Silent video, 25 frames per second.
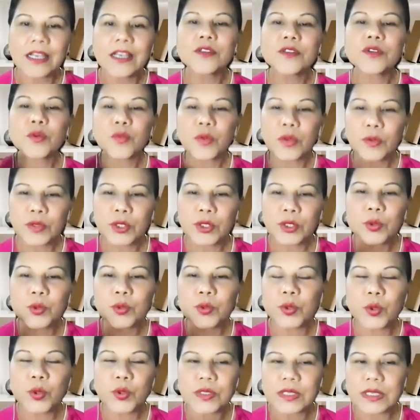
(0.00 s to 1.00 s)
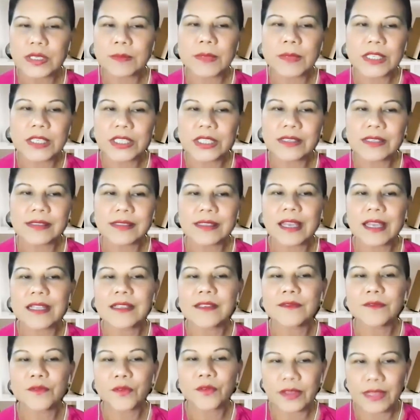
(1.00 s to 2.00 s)
So we would do those imaging
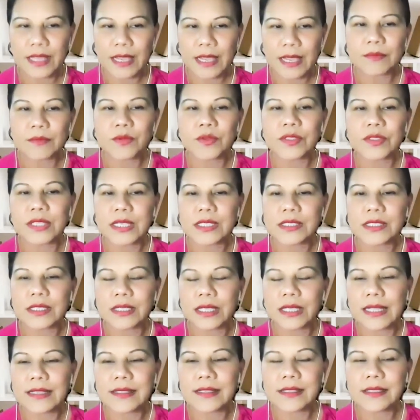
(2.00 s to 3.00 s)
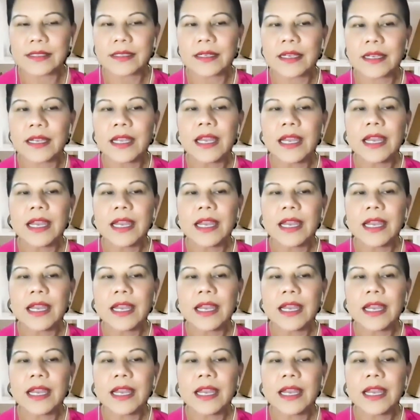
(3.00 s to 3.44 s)
scans for them to stage the cancer.